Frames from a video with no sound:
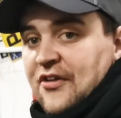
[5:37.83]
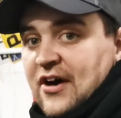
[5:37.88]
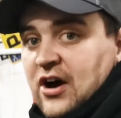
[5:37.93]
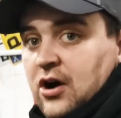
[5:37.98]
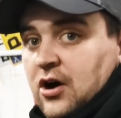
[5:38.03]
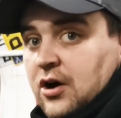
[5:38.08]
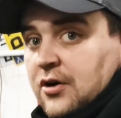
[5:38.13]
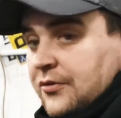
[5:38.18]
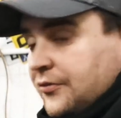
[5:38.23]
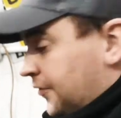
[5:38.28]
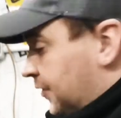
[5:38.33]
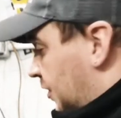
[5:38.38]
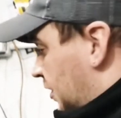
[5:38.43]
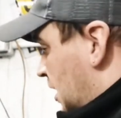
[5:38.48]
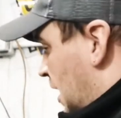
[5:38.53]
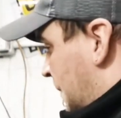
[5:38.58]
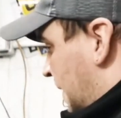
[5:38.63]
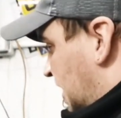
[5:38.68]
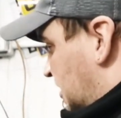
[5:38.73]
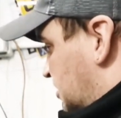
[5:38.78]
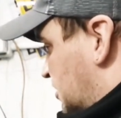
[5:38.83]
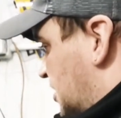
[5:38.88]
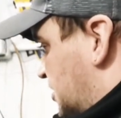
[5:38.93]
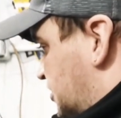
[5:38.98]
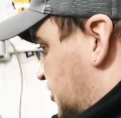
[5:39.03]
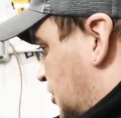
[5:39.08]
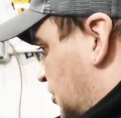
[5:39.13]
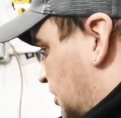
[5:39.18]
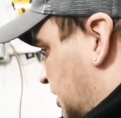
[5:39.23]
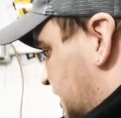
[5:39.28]
that off and make sure
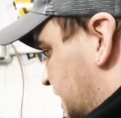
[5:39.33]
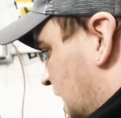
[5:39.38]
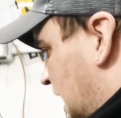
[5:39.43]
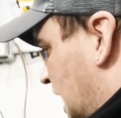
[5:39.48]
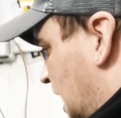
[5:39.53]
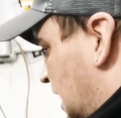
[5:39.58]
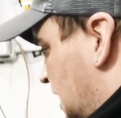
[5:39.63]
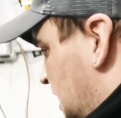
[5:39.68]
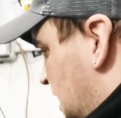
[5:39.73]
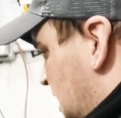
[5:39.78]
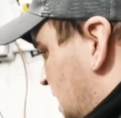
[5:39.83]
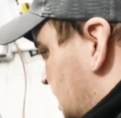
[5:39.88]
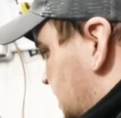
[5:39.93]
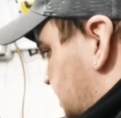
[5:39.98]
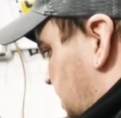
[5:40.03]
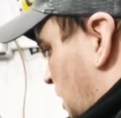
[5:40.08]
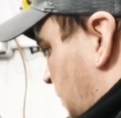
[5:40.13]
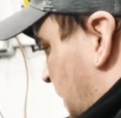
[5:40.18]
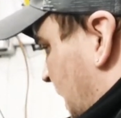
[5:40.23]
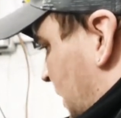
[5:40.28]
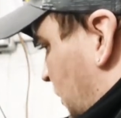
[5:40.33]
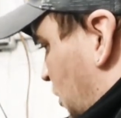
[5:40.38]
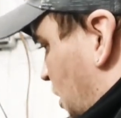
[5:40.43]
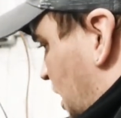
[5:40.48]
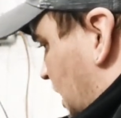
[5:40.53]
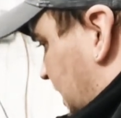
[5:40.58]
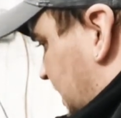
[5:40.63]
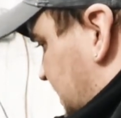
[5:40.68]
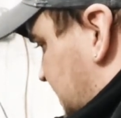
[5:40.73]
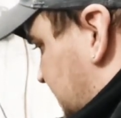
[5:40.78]
there's none in the car. So your
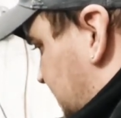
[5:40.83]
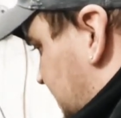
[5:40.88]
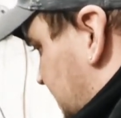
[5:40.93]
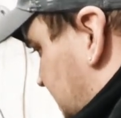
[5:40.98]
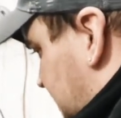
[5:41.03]
paintwork is